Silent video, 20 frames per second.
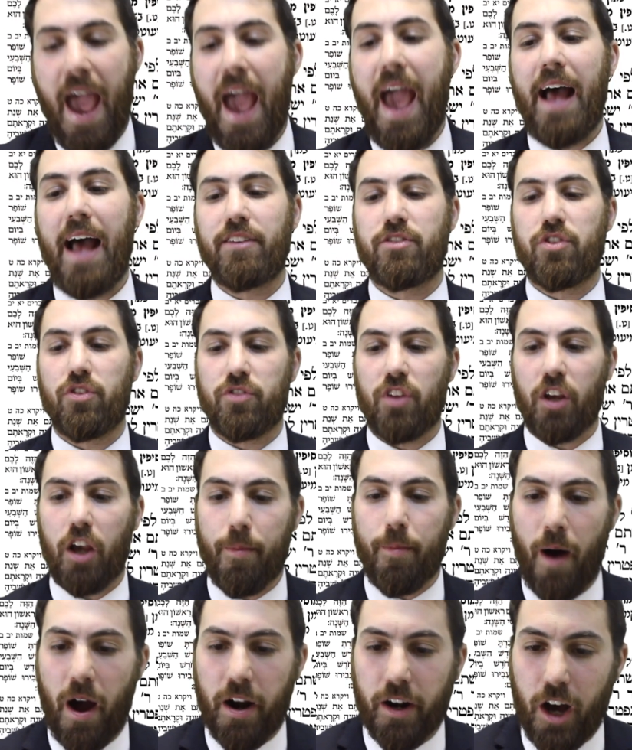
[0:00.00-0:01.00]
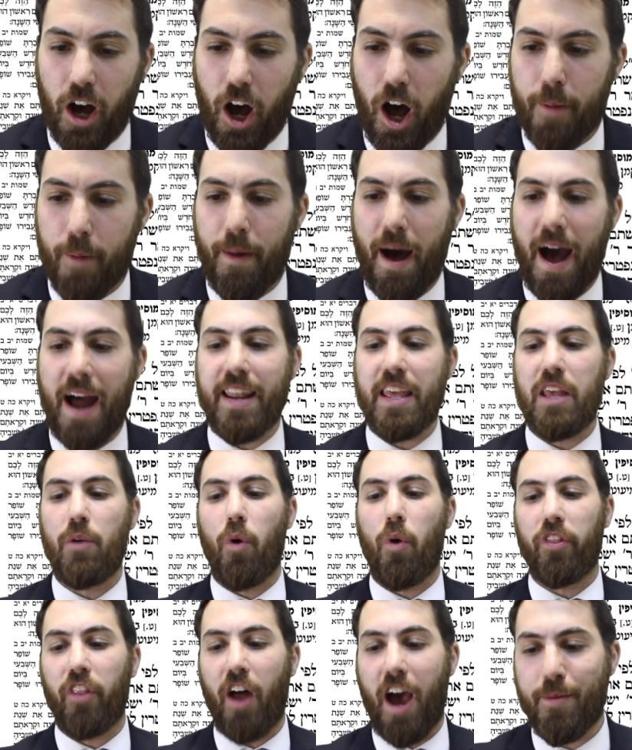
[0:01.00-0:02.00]
And answers the Gemara, Hamani,
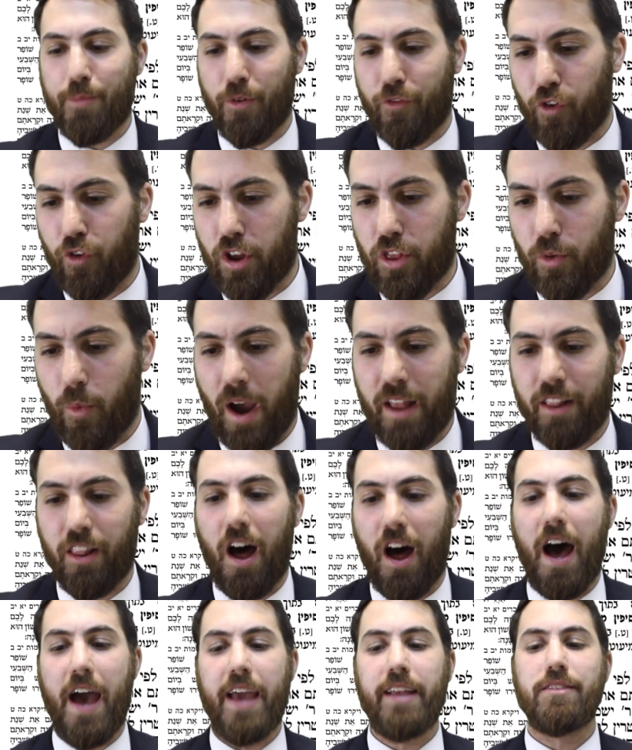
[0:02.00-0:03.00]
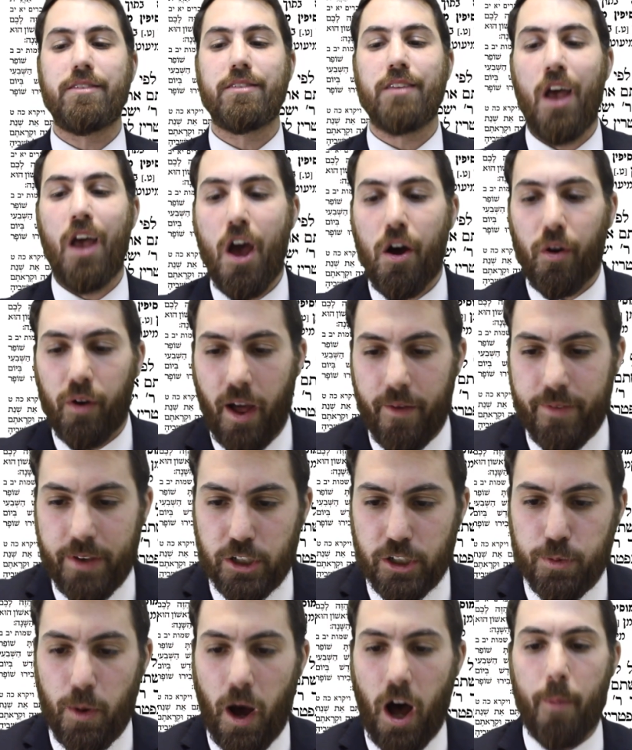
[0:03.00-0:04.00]
one line before the white lines. Rav
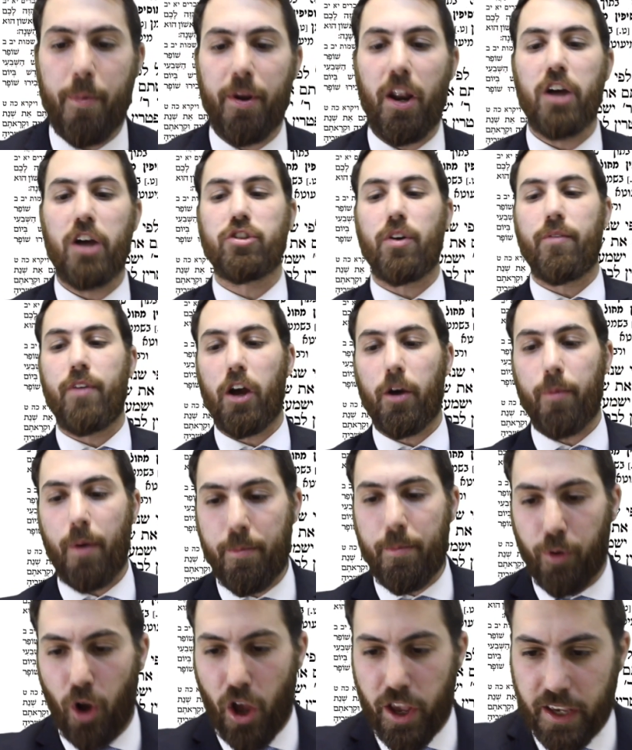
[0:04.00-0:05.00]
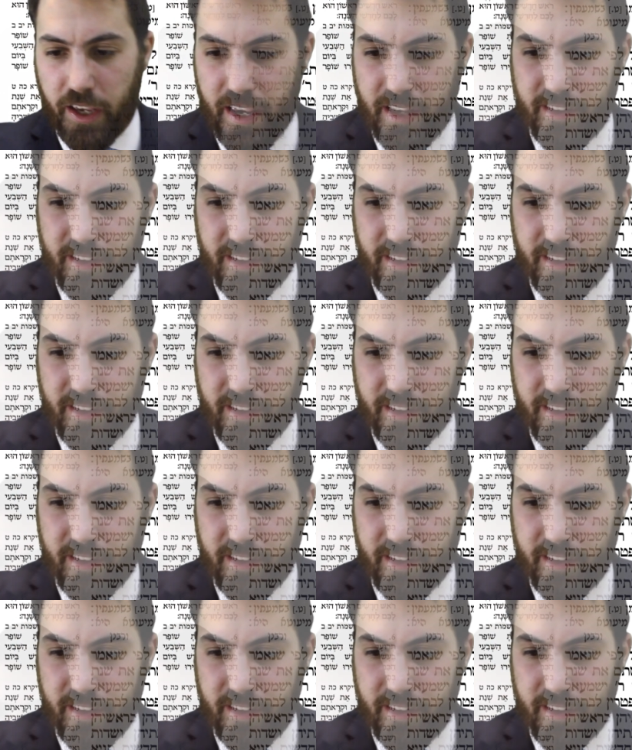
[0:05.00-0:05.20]
Yishmael ben Aish Rav Yechman Broiki